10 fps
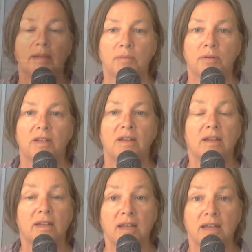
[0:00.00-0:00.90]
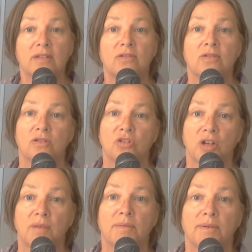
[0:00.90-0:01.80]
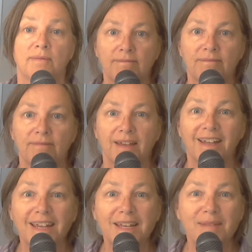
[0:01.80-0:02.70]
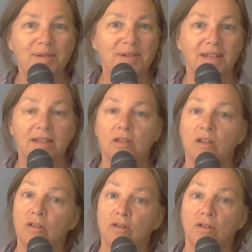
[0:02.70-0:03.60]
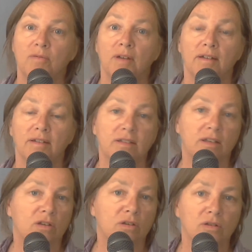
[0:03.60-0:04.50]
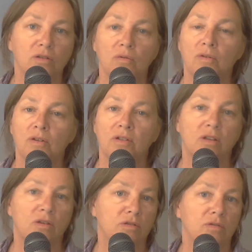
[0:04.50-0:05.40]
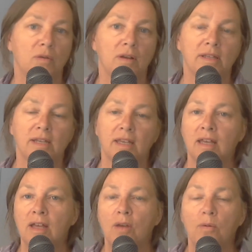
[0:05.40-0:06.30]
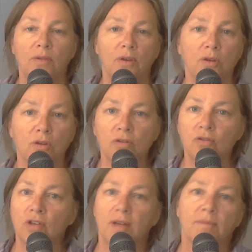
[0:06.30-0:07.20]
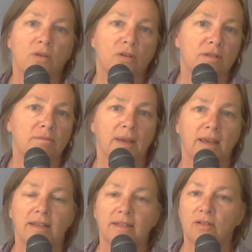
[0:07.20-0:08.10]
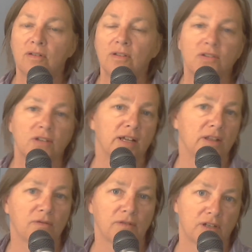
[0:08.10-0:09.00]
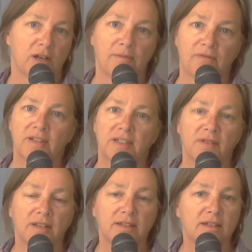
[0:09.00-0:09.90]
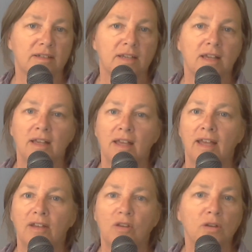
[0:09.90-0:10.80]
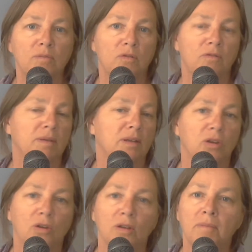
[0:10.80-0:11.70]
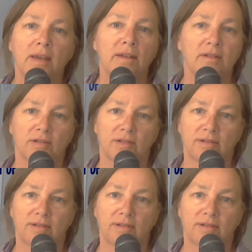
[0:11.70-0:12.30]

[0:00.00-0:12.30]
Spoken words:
put in a nice jump. An 80% is a good round. It's a good horse, good quality, with a good jump, good pace, good style over top of its fences, a good movement, good manners.